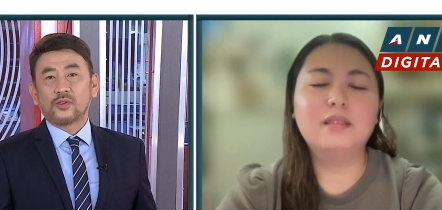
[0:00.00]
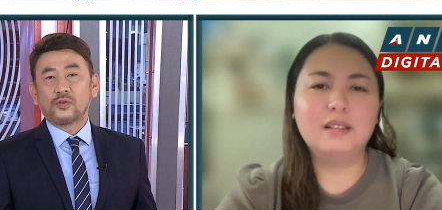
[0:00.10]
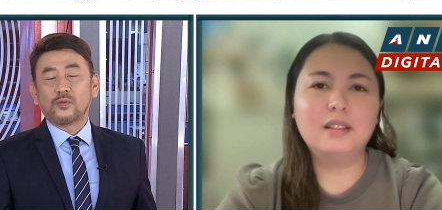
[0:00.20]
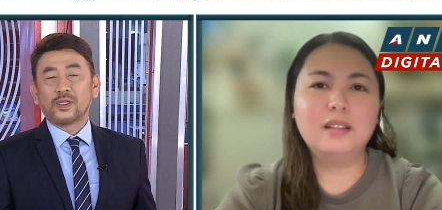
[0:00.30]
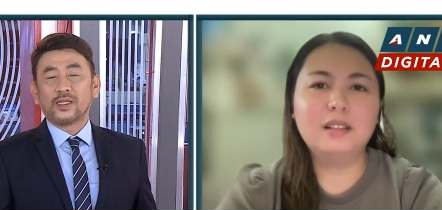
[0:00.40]

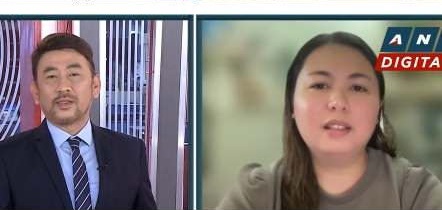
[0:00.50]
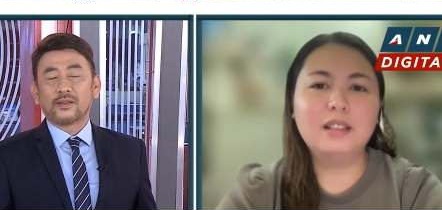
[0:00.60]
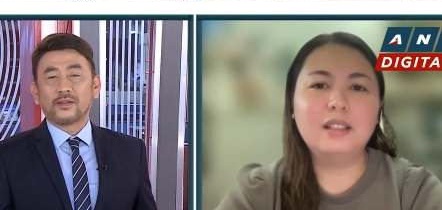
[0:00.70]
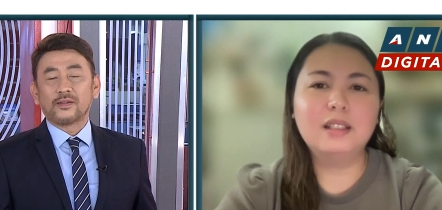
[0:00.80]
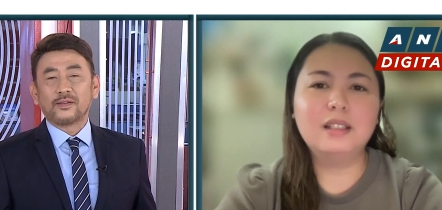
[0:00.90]
Speaker 1: to begin?
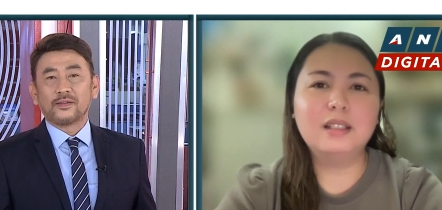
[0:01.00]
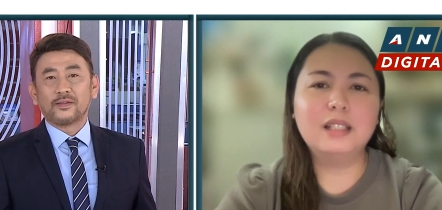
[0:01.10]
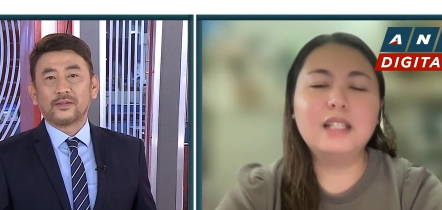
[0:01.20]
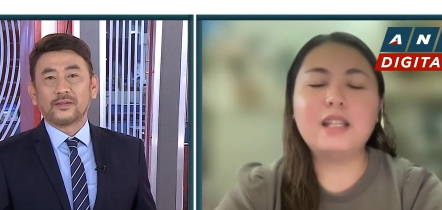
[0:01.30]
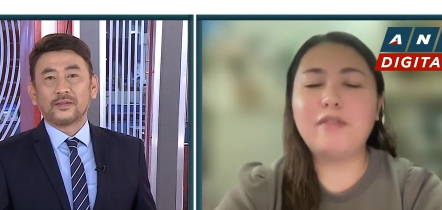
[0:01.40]

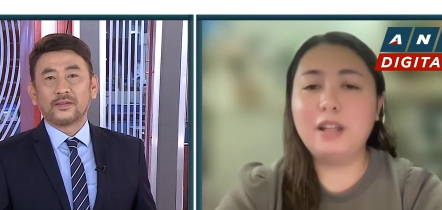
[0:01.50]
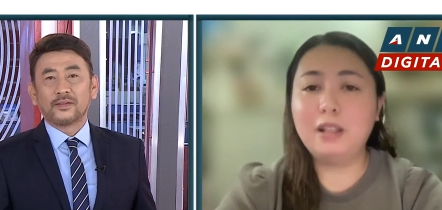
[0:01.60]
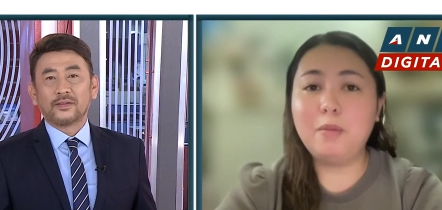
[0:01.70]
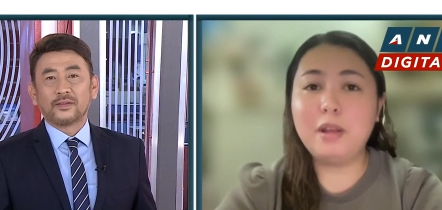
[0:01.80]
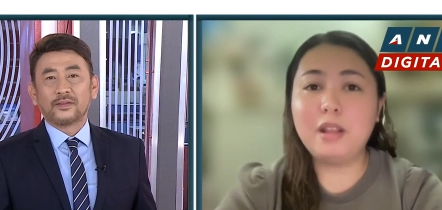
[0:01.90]

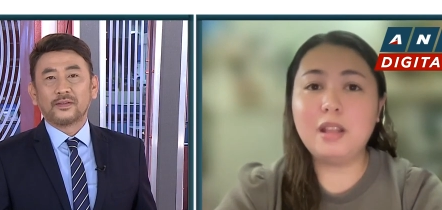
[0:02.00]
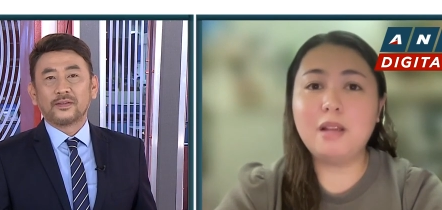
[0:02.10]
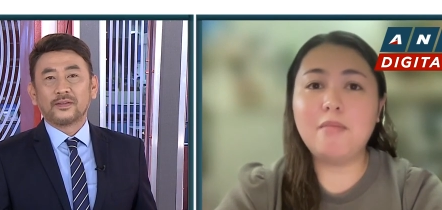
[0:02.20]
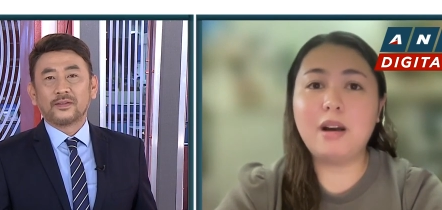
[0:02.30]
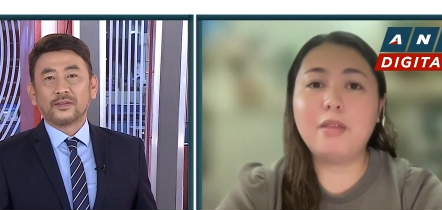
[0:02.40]
Speaker 2: definitely within
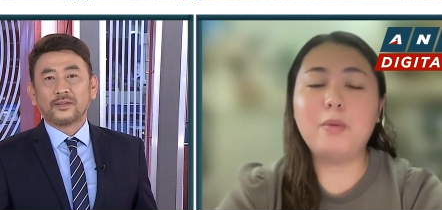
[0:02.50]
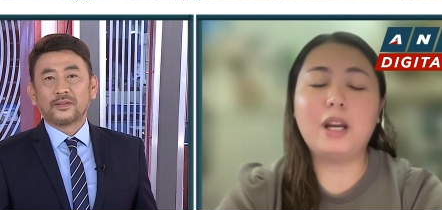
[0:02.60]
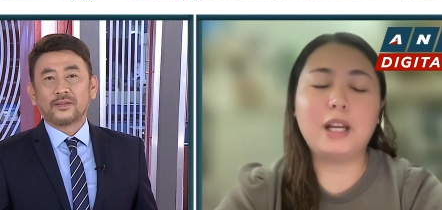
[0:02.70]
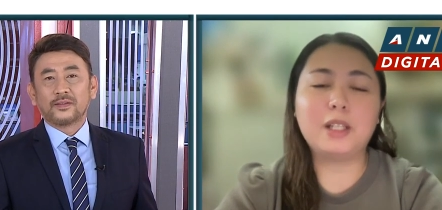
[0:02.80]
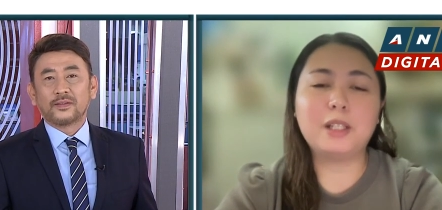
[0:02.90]
the month
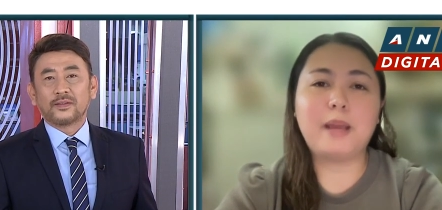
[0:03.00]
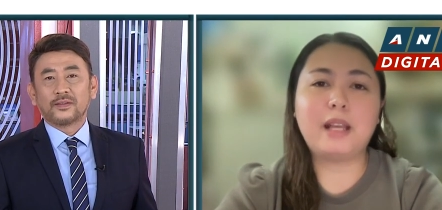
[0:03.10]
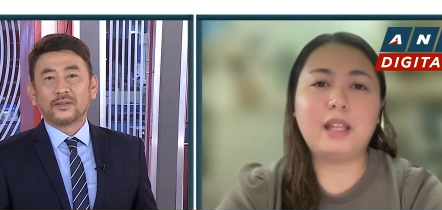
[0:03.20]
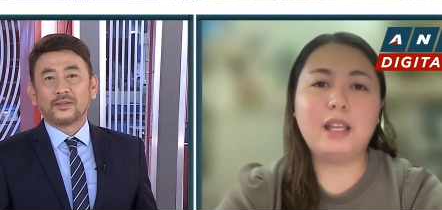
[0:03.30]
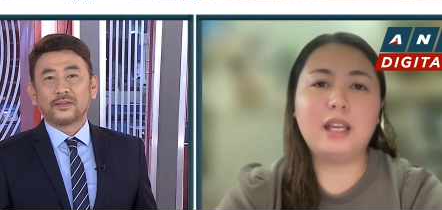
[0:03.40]
we are
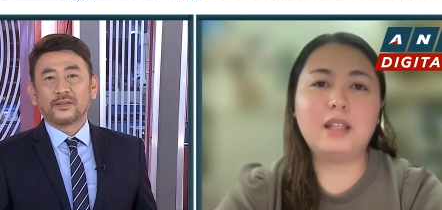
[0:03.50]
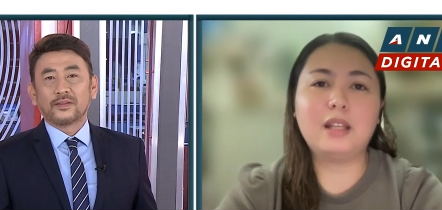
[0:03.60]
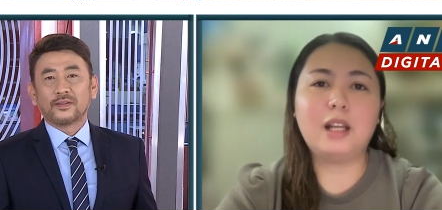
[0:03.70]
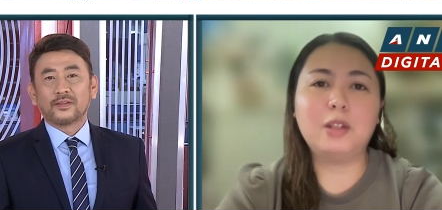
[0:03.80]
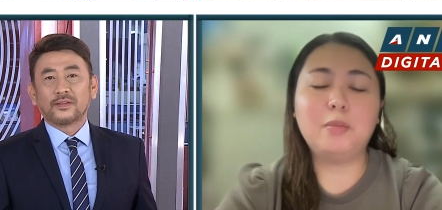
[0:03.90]
expecting
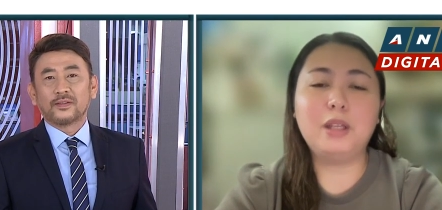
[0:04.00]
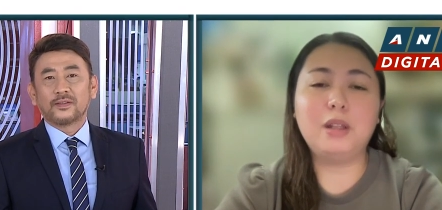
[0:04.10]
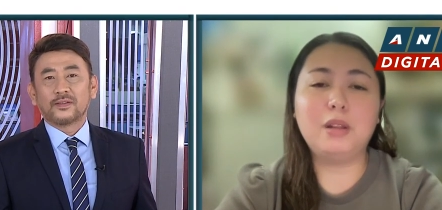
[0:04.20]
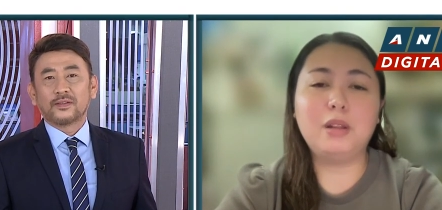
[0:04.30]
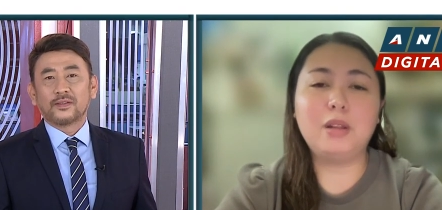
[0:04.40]
it uh, to be
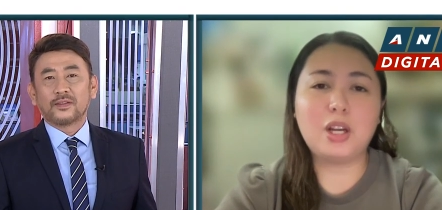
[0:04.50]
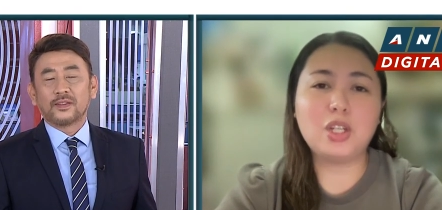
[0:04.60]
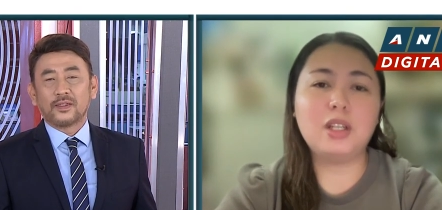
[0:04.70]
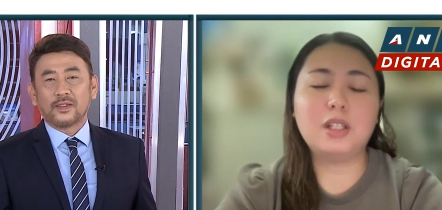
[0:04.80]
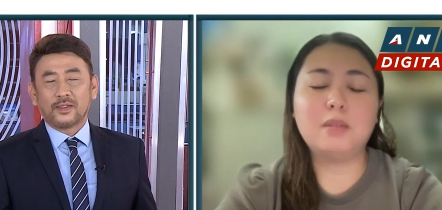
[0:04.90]

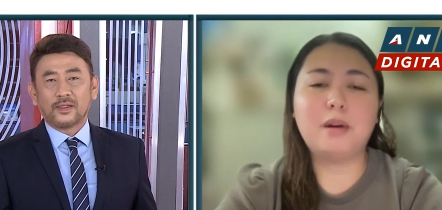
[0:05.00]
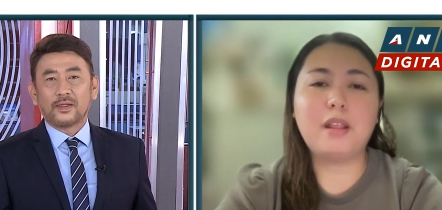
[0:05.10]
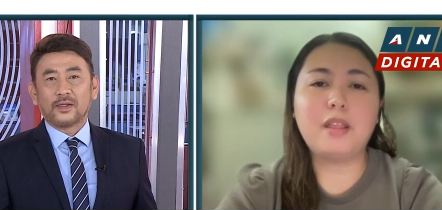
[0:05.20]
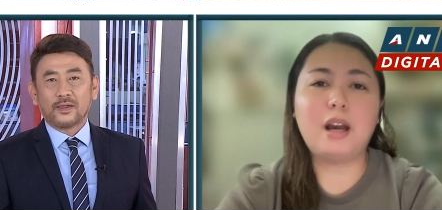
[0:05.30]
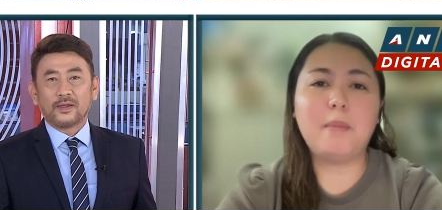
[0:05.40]
launched this
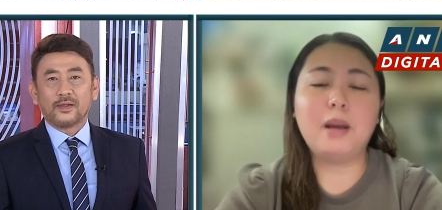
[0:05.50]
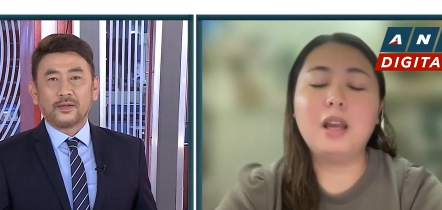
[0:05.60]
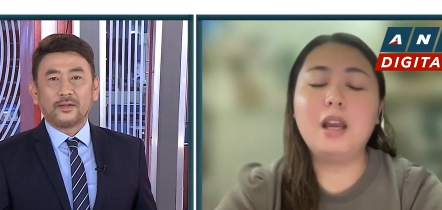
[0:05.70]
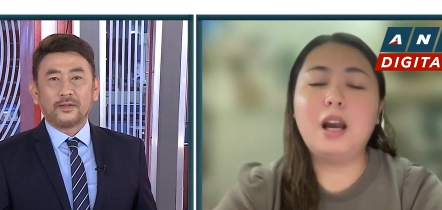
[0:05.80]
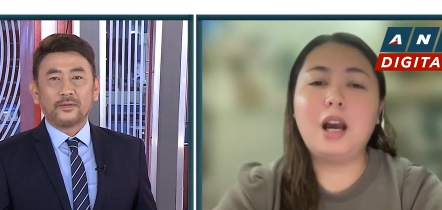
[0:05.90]
month um,
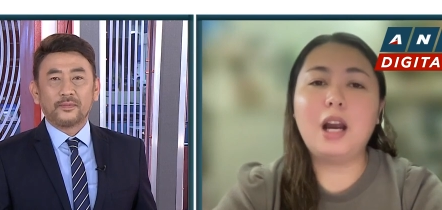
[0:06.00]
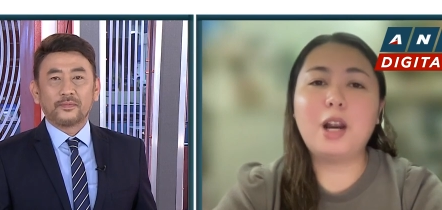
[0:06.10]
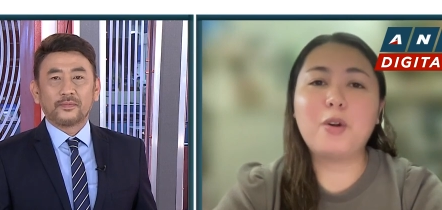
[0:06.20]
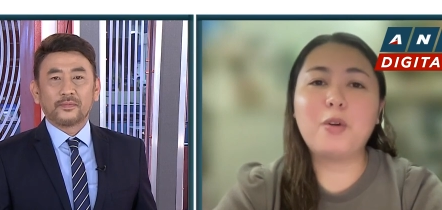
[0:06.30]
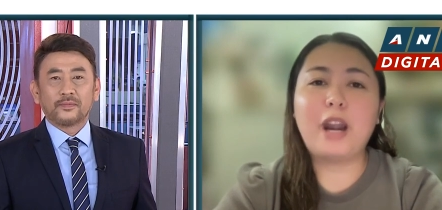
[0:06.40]
uh,
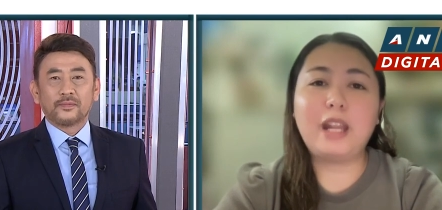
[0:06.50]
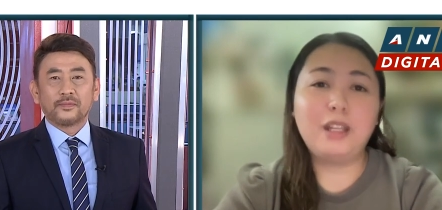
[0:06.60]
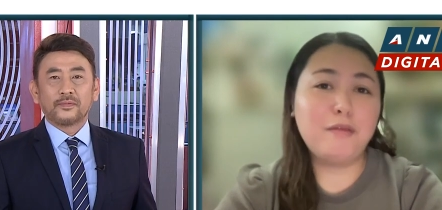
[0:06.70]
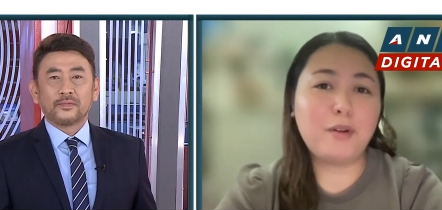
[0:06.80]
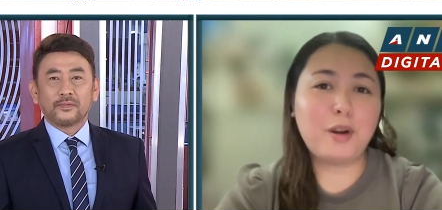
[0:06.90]

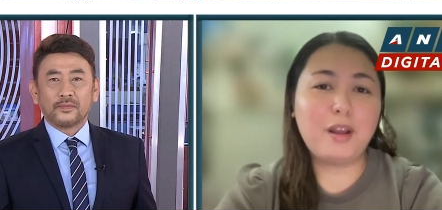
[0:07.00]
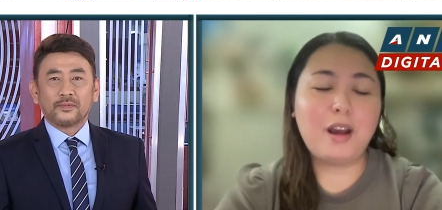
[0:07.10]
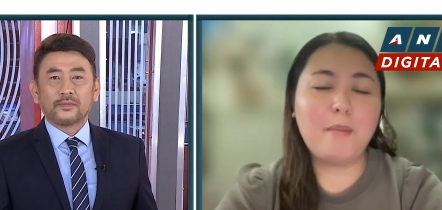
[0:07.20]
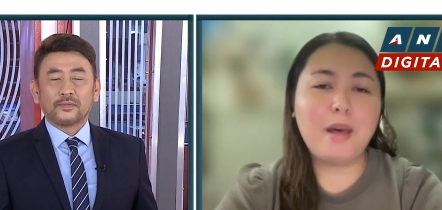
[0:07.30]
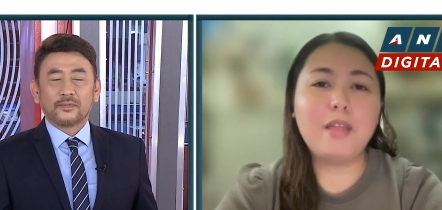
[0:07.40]
ready for
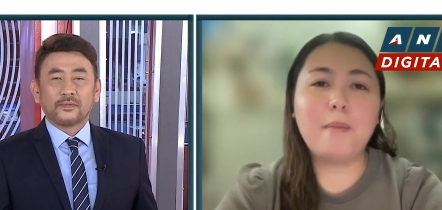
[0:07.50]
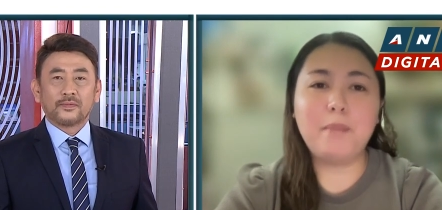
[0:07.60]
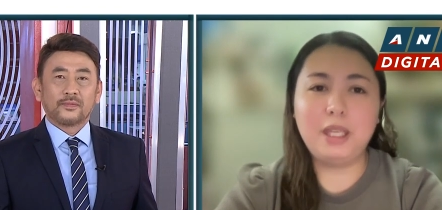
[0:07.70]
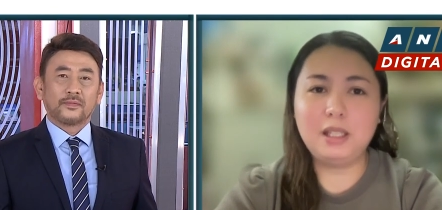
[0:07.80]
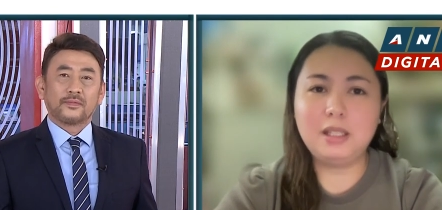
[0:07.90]
um, the
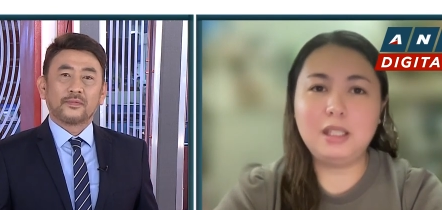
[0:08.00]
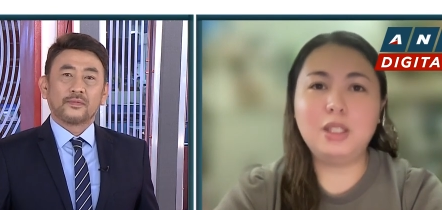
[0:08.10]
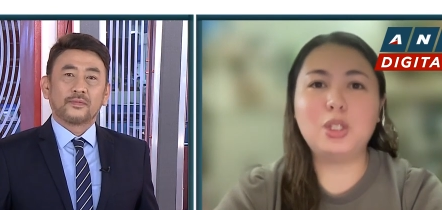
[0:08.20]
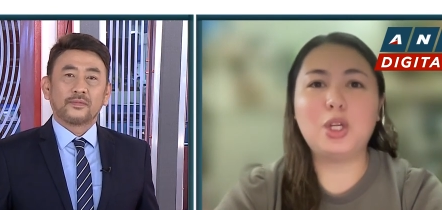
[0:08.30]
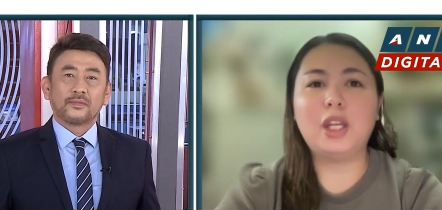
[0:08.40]
peak
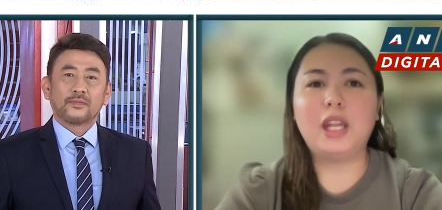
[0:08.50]
season